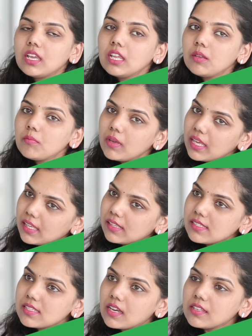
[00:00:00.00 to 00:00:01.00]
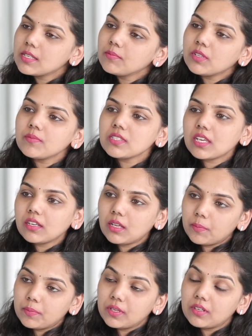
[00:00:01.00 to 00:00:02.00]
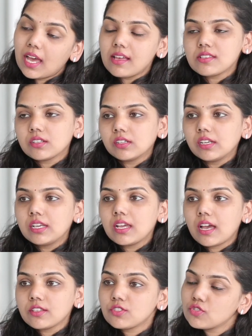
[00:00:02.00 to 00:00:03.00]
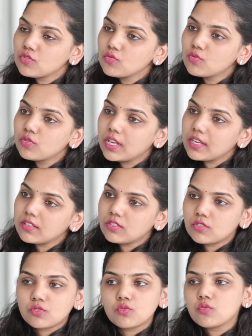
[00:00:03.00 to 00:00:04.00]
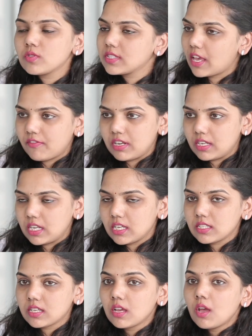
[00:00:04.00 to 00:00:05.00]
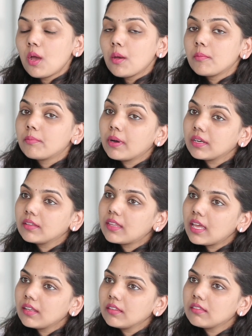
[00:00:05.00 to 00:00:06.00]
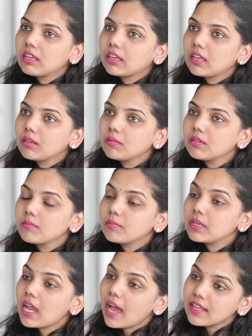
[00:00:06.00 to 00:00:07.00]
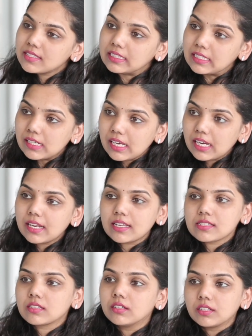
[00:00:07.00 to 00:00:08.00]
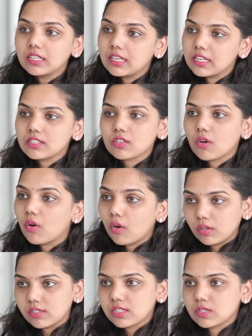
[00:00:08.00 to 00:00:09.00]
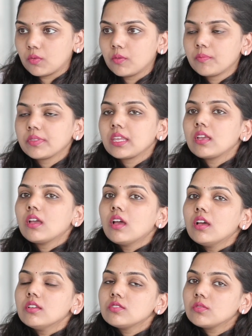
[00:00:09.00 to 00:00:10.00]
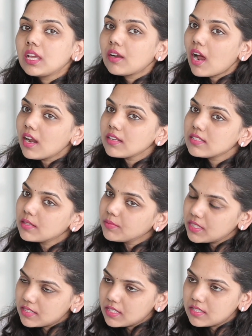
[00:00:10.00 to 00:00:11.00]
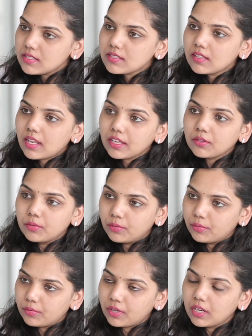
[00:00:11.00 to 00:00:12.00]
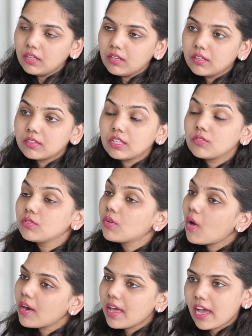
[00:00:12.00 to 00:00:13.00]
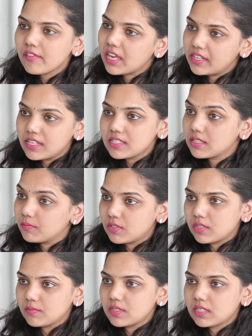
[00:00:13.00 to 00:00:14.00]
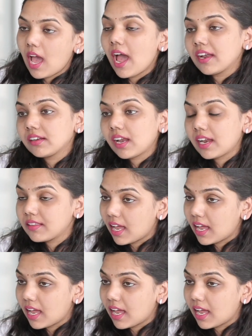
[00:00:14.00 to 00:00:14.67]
In males, symptoms can appear as early as 2 days to 7 days, but then they can be as delayed as 30 days also. So there are some diseases like gonorrhea, they do not have any symptoms, and at